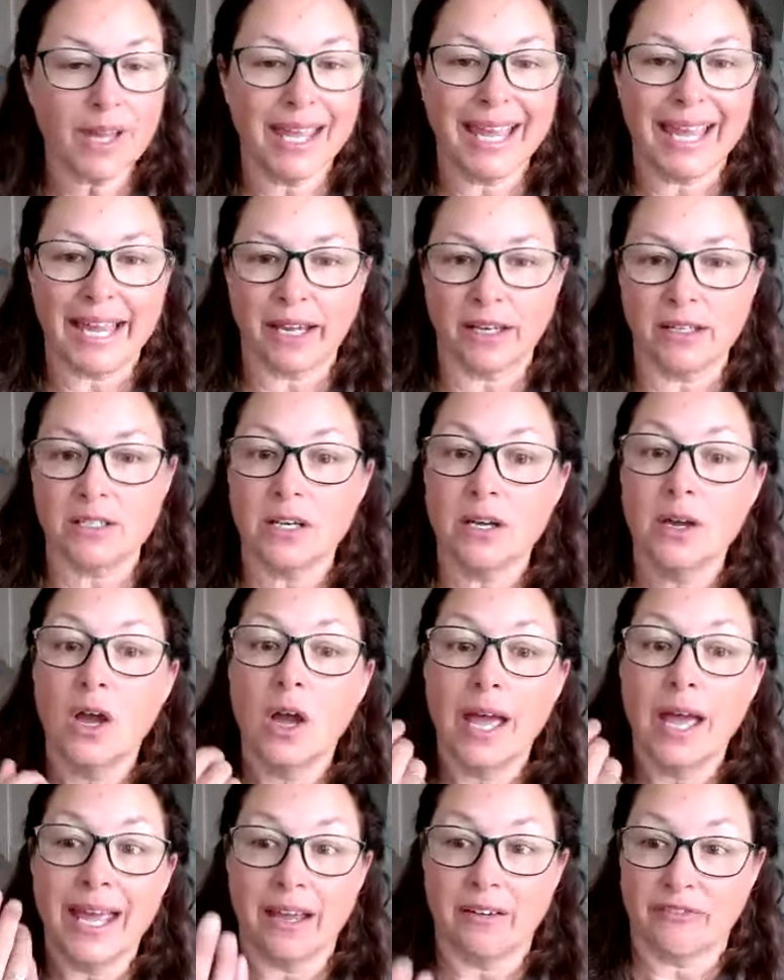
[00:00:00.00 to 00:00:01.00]
And
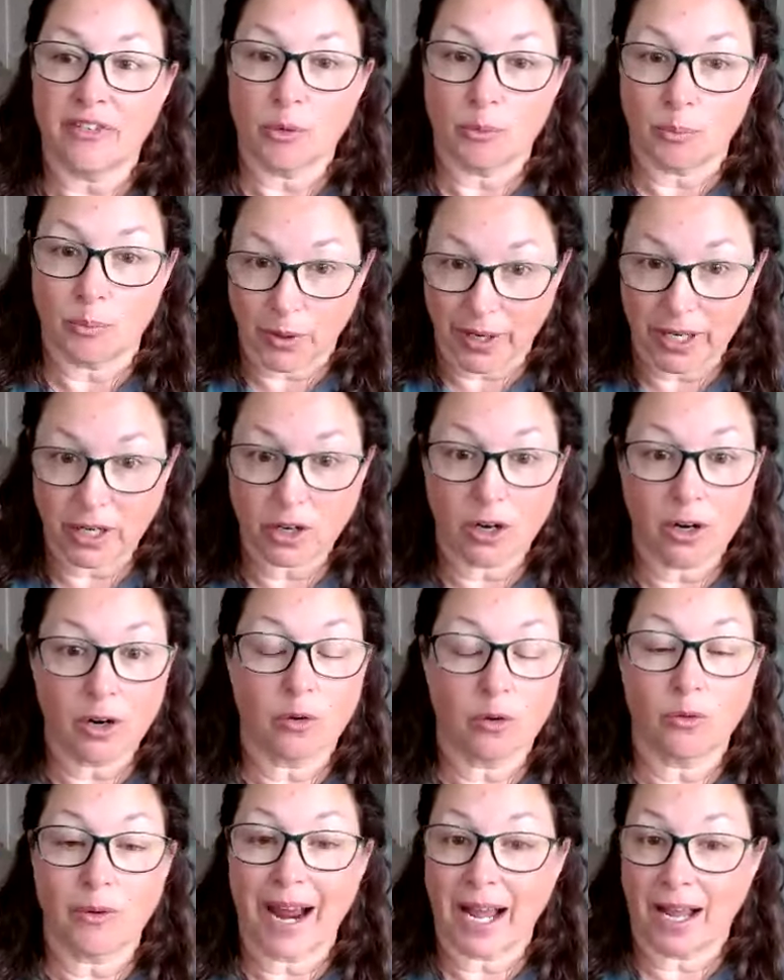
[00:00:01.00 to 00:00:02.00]
if a
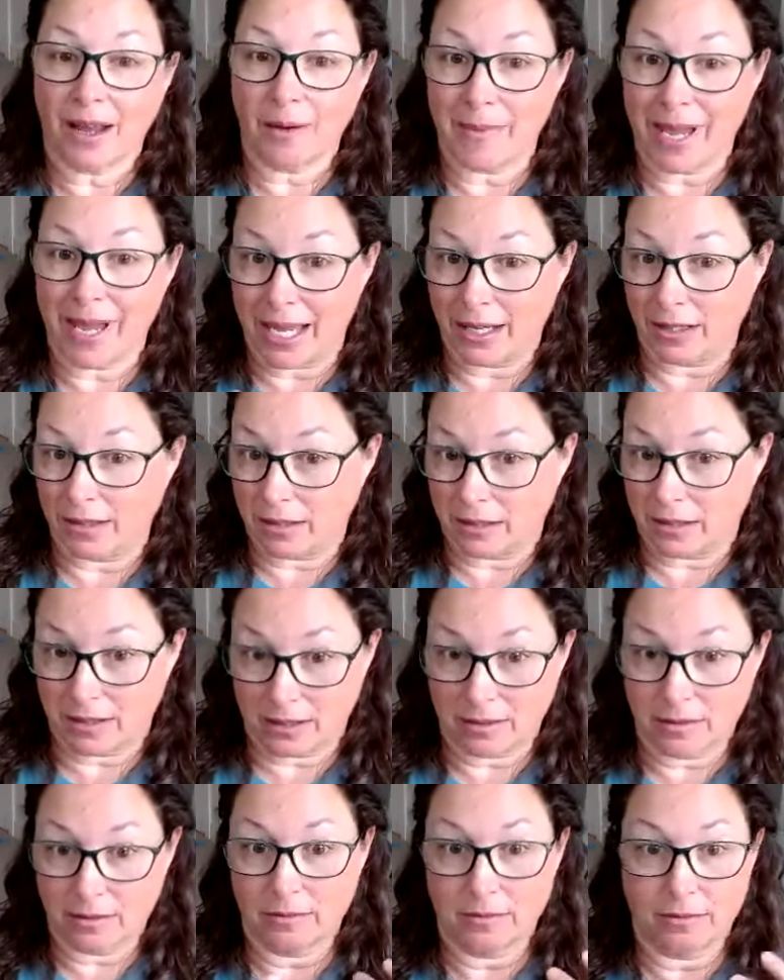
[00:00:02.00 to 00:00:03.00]
breeder
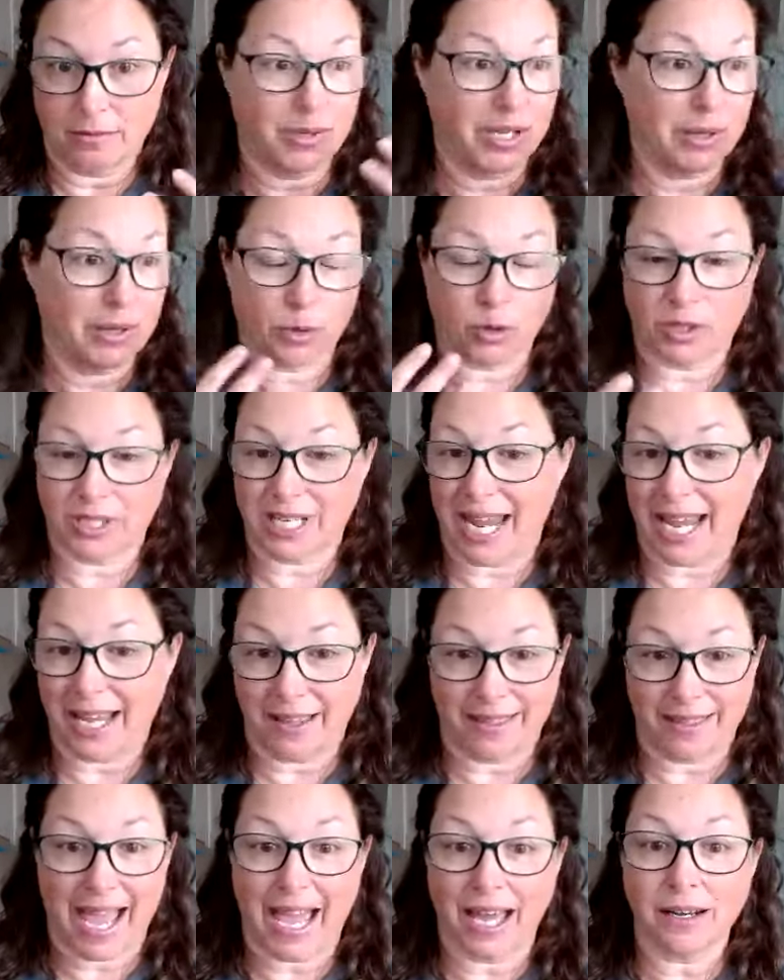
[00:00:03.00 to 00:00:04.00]
recommends people
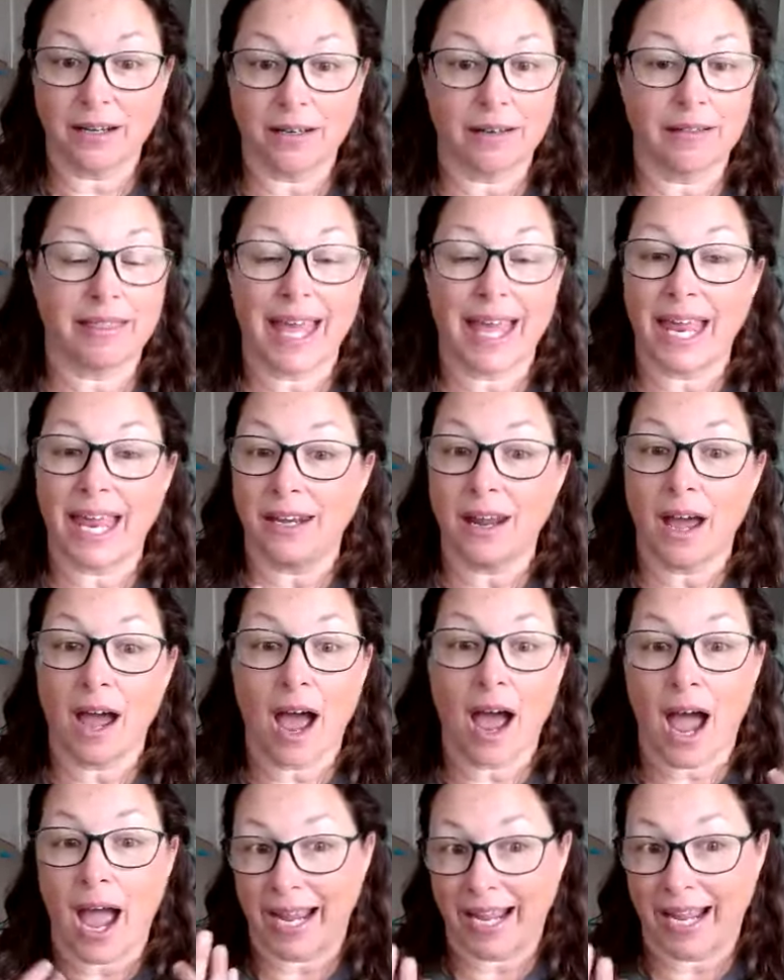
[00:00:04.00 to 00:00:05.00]
take that, then
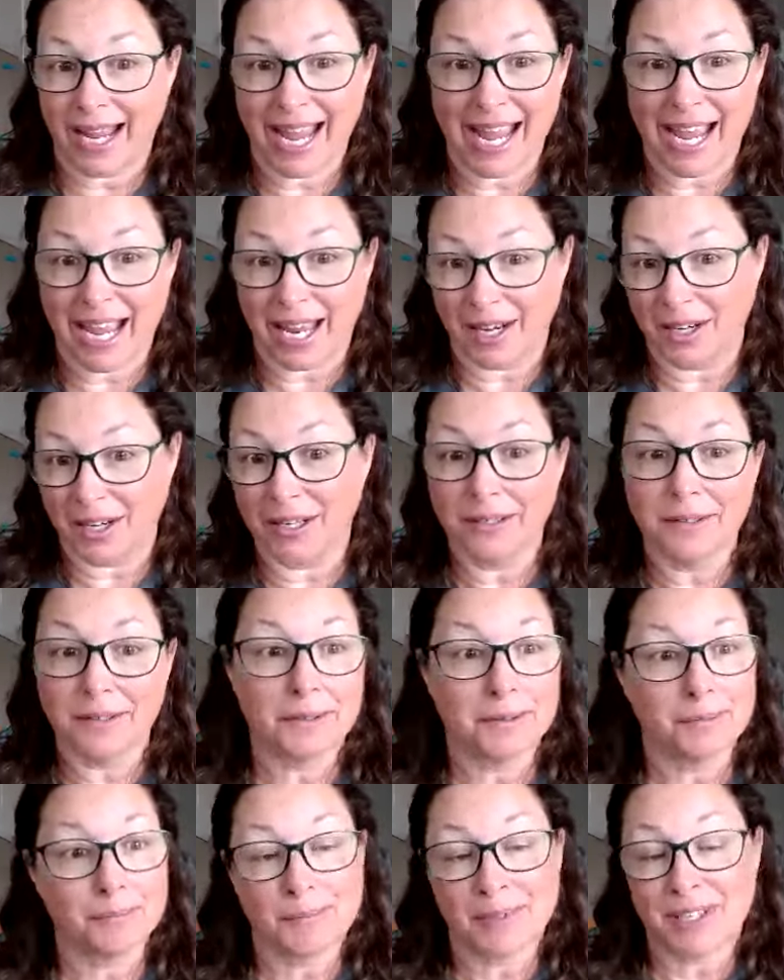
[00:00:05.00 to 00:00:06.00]
I can
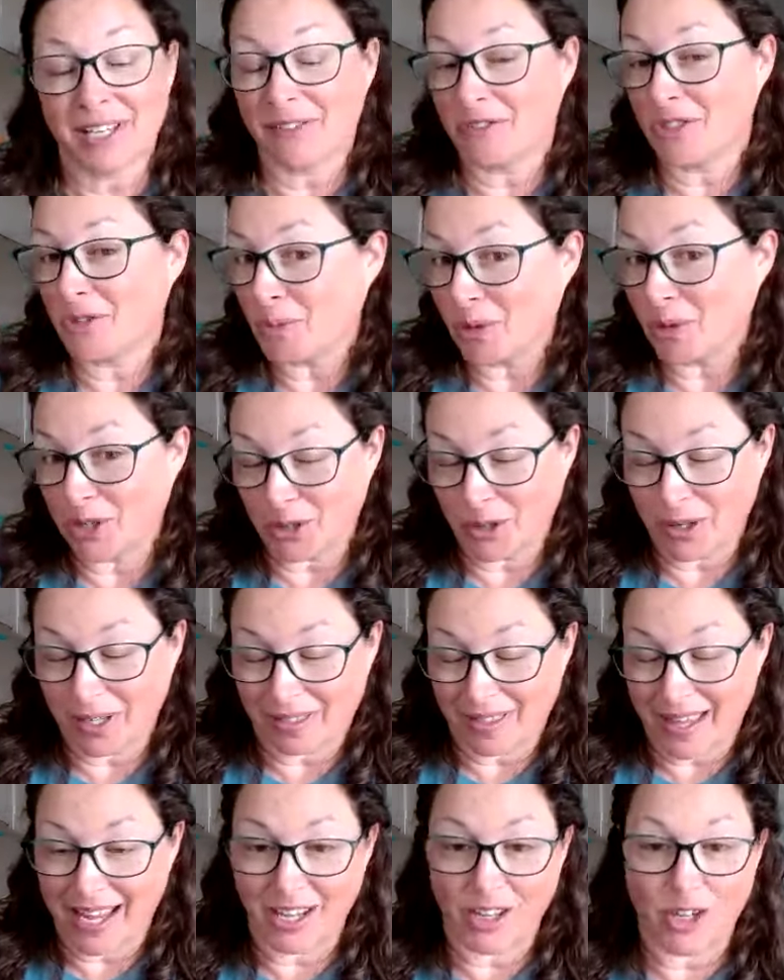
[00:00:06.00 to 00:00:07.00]
give the breeder a
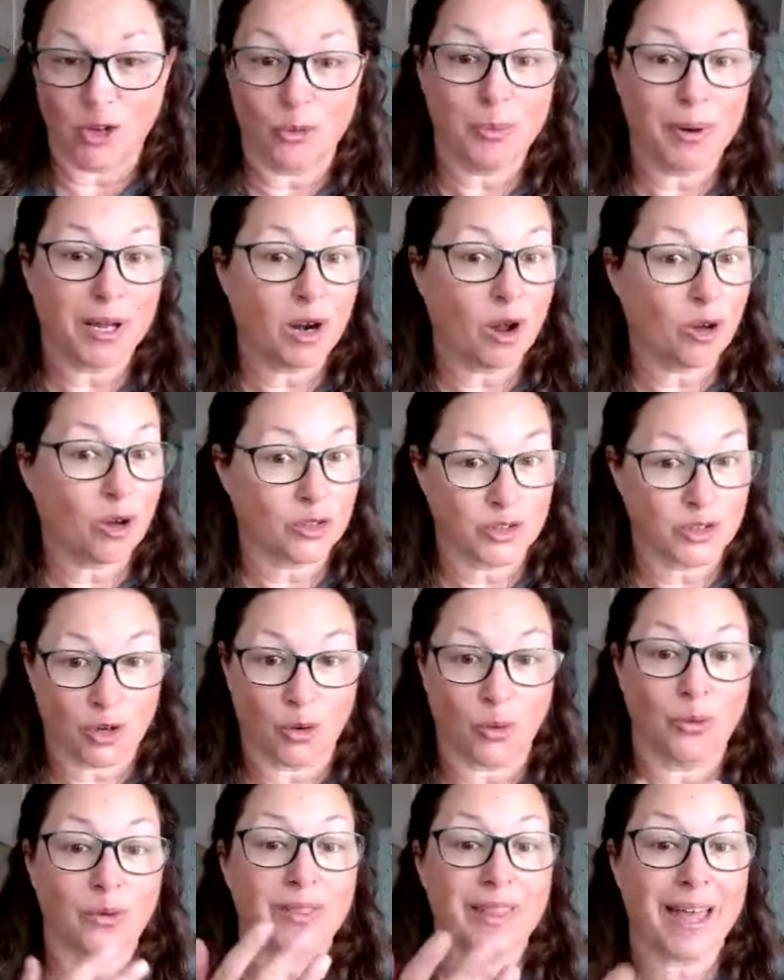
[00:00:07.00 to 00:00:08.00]
thank you, but
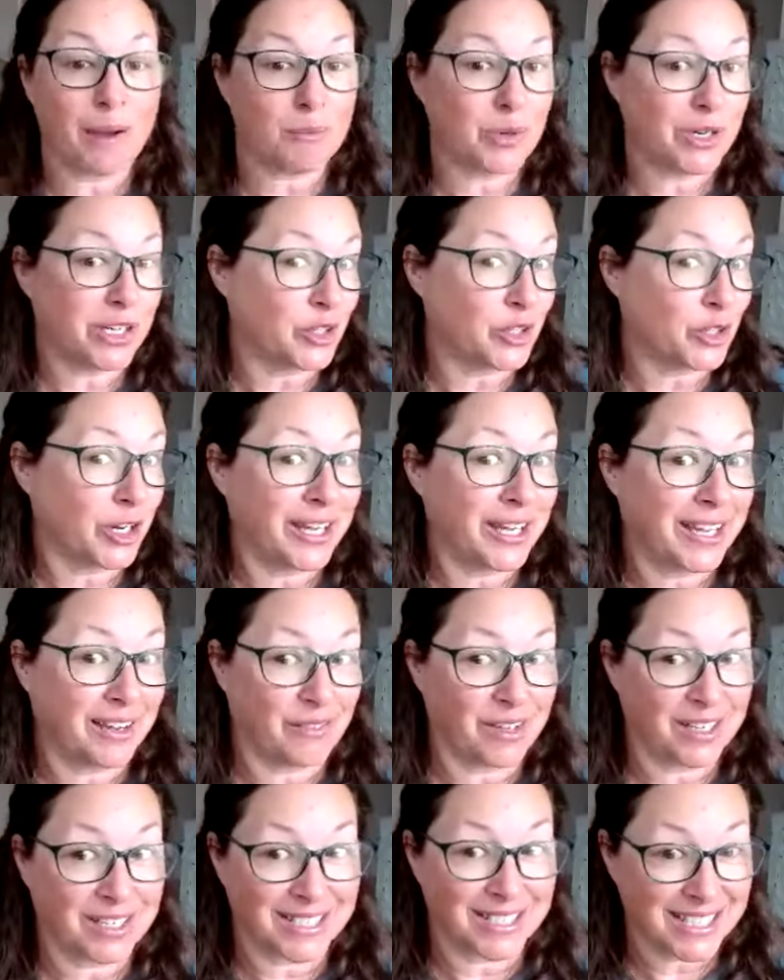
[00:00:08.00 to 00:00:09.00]
also that breeder can
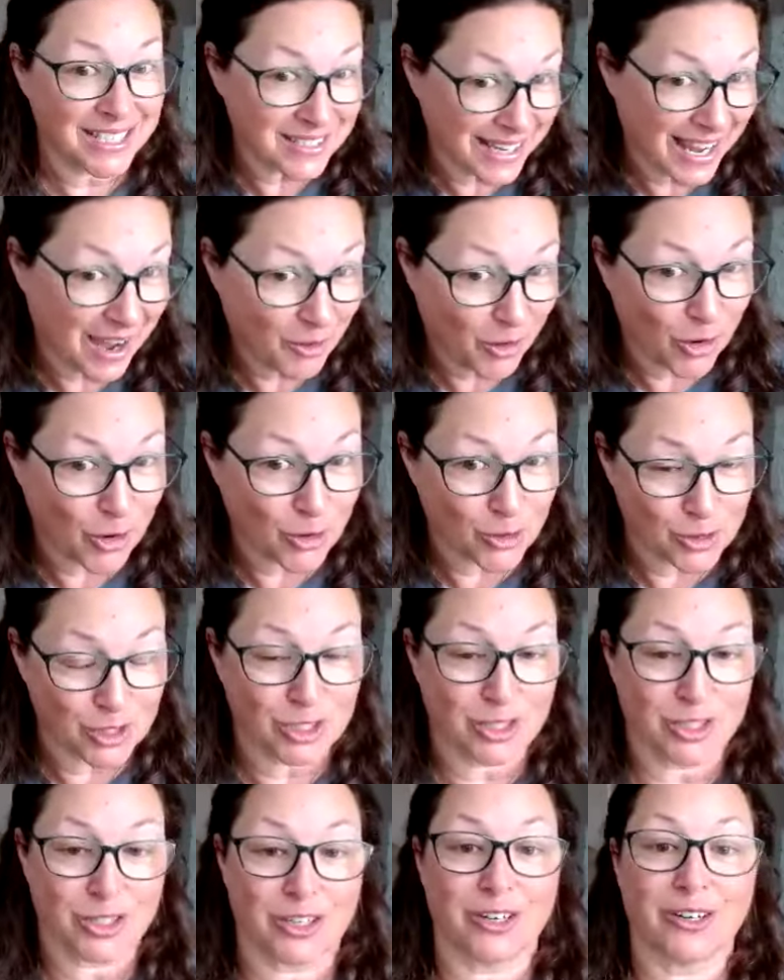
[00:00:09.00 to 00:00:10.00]
give a discount code
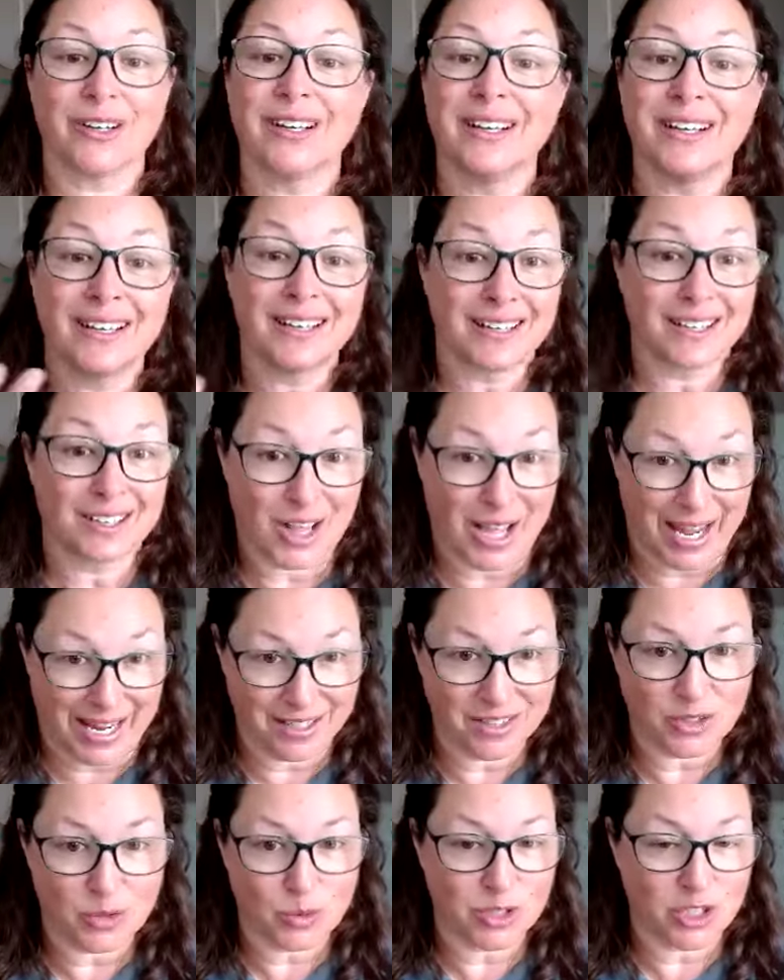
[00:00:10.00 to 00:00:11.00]
to their
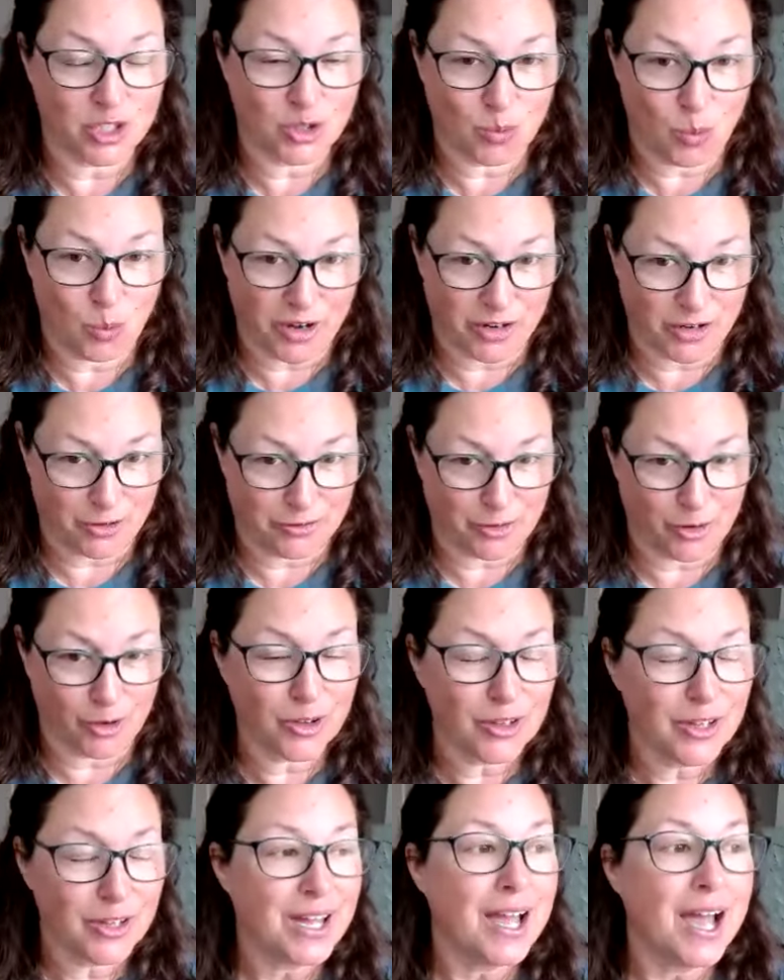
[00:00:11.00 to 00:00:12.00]
clients, which is
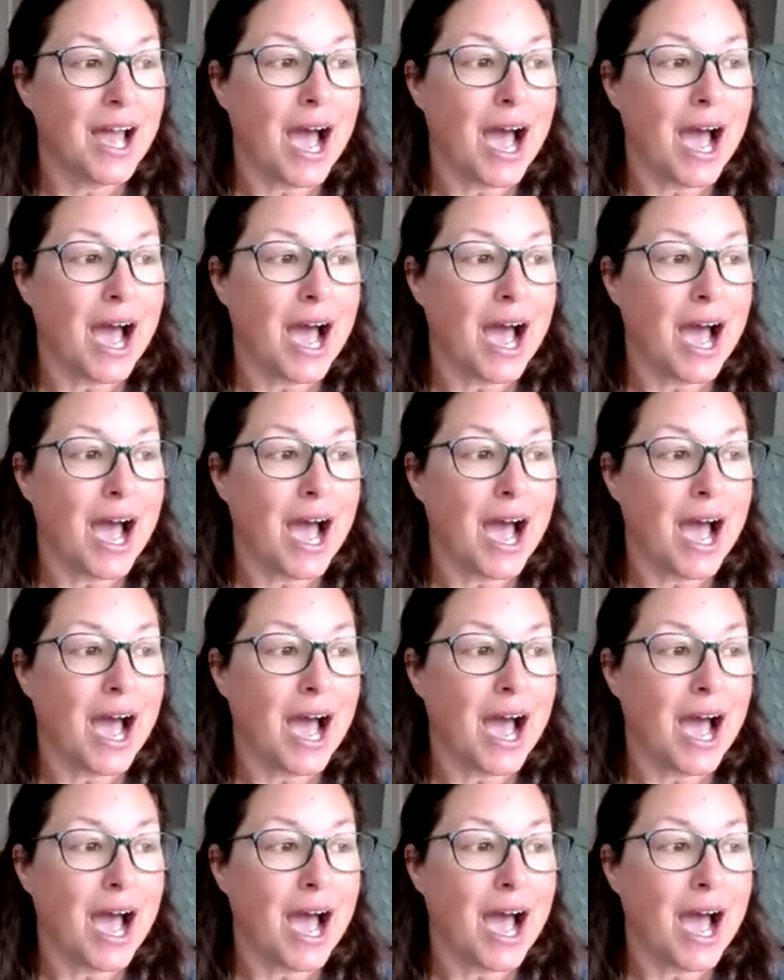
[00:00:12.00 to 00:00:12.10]
wonderful.